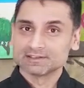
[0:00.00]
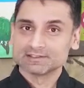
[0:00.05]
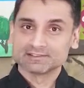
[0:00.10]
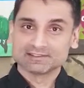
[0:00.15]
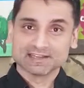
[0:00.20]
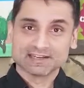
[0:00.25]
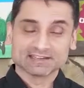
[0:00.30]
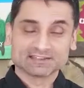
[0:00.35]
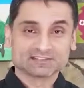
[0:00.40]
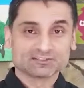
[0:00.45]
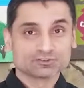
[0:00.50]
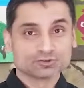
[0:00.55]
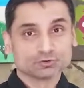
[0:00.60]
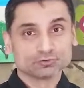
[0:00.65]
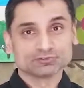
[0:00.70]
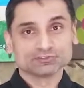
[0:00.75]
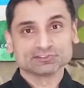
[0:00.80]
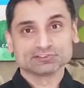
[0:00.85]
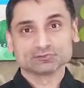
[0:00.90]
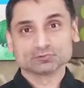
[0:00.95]
that
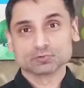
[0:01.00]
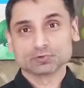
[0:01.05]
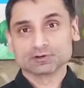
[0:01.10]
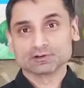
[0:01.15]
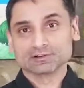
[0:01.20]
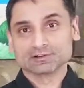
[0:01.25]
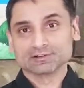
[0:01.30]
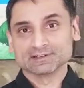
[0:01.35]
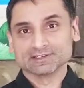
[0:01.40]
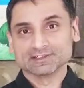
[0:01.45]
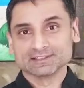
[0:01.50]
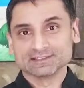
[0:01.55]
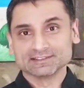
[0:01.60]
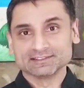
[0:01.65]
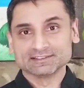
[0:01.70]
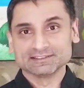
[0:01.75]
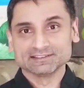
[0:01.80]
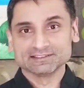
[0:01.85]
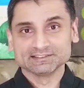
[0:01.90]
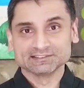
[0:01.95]
shows us where
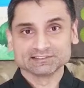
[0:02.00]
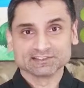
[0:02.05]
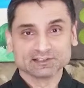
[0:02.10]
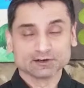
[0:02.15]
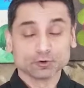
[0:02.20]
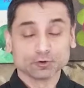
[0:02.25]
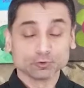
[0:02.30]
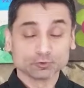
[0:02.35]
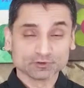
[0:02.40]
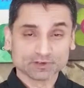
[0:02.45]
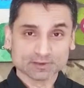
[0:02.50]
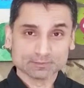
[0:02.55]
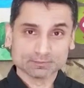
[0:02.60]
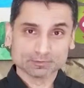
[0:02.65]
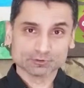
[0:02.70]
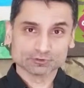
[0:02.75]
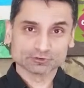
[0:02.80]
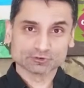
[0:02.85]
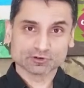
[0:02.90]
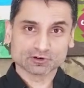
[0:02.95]
these whole
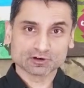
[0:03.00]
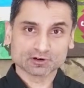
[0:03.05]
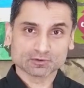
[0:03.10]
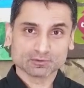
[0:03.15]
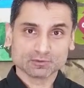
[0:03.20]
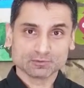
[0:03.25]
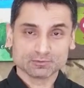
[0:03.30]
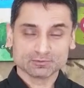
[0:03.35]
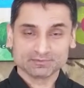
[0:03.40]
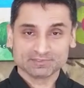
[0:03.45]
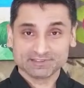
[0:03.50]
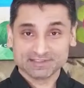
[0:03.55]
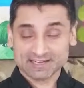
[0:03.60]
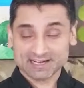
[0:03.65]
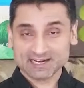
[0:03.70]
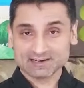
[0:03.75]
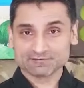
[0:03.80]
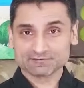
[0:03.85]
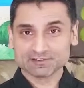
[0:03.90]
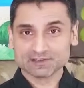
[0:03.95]
numbers are, the
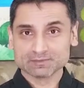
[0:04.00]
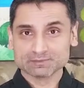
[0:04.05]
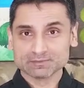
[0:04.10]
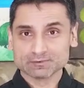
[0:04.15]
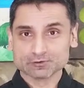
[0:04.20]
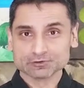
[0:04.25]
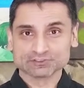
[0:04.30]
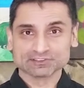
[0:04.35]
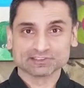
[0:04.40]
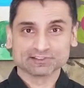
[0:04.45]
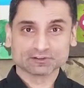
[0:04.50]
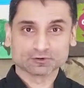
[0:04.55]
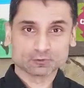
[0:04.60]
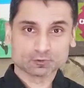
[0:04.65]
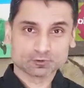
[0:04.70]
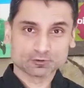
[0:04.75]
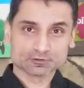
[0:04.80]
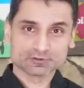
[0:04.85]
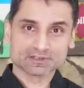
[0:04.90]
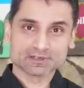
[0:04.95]
half numbers and the
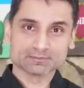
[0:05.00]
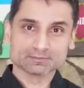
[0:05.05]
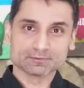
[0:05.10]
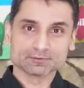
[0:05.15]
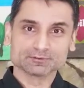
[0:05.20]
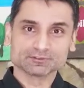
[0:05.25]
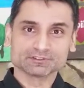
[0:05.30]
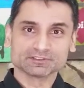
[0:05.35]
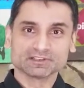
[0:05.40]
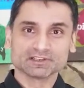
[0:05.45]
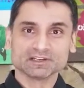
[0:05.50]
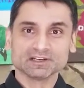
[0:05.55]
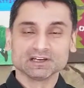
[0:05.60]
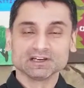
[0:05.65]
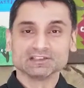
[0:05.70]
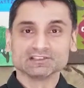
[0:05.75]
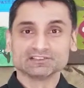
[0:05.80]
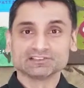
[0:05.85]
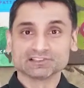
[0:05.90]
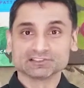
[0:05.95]
quarter numbers,
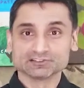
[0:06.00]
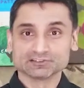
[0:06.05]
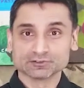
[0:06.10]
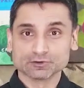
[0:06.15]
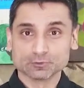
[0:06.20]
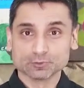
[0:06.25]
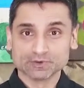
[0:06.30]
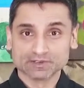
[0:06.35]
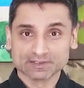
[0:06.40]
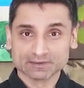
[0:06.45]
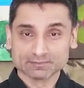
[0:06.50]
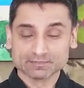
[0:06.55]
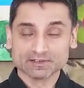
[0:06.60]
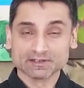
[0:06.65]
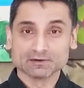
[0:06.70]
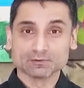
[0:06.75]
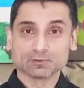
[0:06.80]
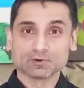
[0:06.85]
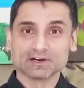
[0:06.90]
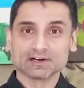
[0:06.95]
just so we can be
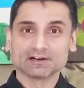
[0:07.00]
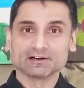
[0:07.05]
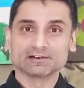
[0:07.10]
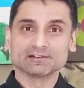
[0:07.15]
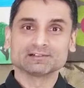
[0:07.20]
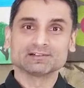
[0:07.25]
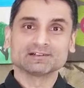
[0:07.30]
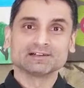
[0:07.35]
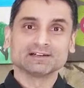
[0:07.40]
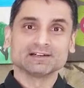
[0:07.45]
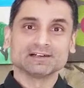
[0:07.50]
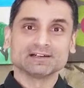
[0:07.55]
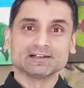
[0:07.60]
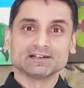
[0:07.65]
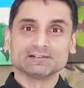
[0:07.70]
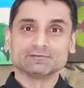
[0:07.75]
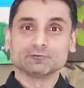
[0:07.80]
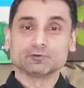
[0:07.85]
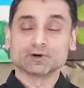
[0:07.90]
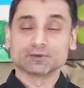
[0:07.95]
aware
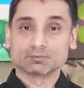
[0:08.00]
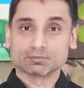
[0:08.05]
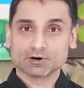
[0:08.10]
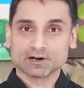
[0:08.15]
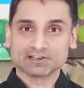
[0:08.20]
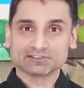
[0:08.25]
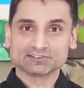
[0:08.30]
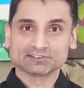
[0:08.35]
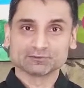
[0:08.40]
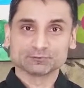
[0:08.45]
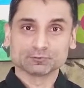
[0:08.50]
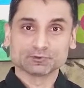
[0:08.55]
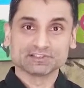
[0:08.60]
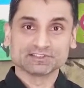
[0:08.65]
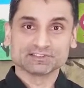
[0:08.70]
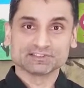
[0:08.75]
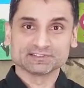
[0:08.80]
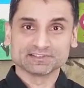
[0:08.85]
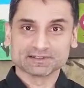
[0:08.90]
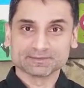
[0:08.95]
of when price is
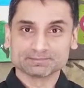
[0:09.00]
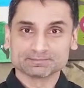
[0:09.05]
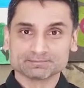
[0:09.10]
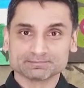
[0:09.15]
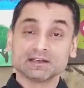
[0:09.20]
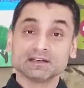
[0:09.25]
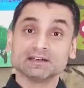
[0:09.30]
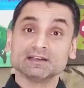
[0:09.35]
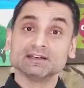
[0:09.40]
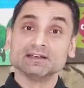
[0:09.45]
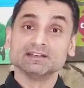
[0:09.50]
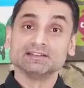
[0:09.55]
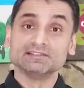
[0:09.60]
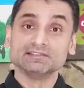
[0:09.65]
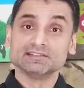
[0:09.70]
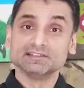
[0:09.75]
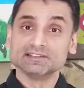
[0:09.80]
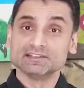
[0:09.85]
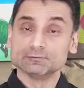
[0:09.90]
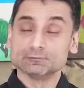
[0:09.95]
reaching them.
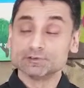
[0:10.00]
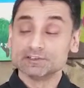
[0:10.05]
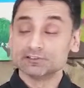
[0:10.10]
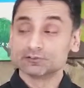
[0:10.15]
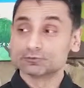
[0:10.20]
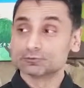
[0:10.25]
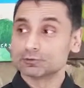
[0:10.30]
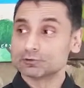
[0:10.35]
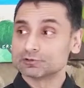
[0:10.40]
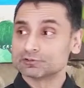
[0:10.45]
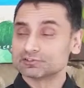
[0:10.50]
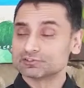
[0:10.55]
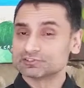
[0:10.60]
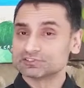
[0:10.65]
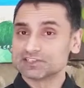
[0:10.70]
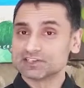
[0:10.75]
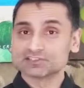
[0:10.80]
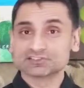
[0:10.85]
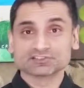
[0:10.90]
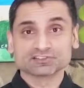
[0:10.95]
In the resource
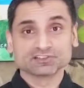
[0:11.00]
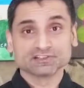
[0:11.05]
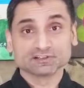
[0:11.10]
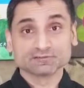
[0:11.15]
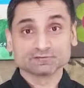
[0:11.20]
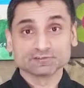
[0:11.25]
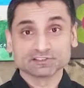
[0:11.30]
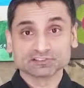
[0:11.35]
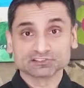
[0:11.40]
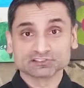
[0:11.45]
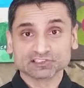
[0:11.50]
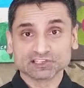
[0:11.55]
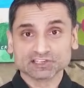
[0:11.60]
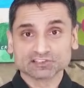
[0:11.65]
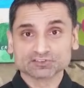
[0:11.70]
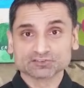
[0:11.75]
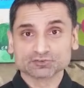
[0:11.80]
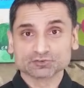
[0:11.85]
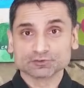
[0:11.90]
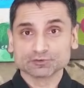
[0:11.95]
section of this
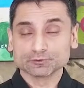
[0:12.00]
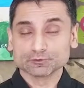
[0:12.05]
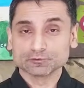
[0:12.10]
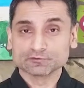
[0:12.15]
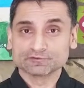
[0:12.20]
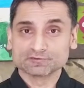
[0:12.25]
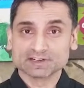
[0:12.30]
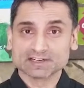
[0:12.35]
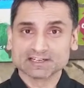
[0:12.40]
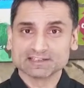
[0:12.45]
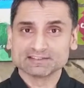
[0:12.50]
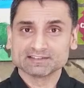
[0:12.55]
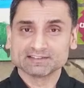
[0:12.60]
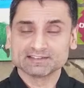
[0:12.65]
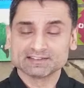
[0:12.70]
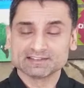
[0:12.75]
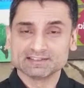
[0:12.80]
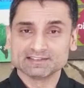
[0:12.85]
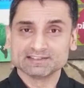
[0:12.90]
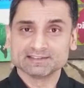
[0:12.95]
lecture, you'll find
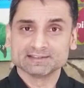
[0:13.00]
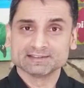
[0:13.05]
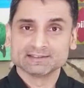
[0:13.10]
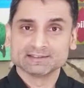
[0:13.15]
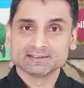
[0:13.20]
the